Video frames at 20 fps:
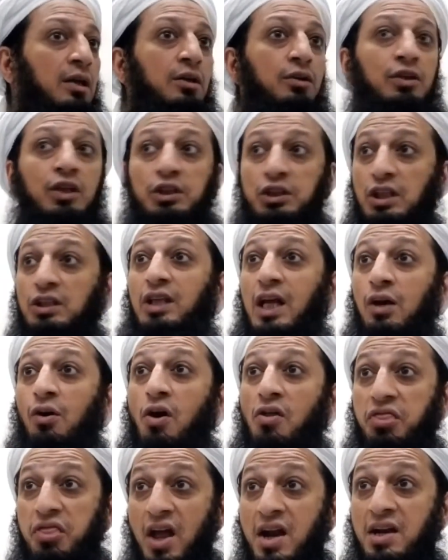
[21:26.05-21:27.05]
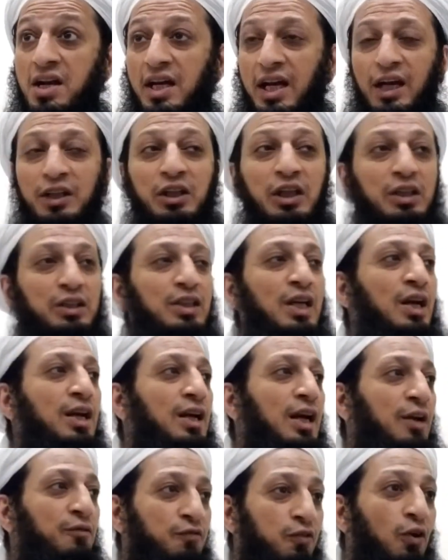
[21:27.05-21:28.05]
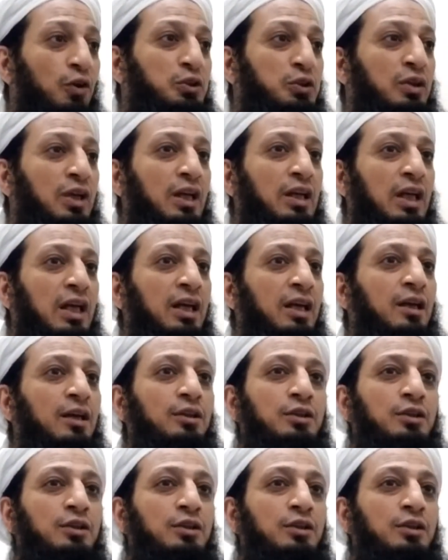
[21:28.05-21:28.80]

This is an authentic hadith. Unfortunately,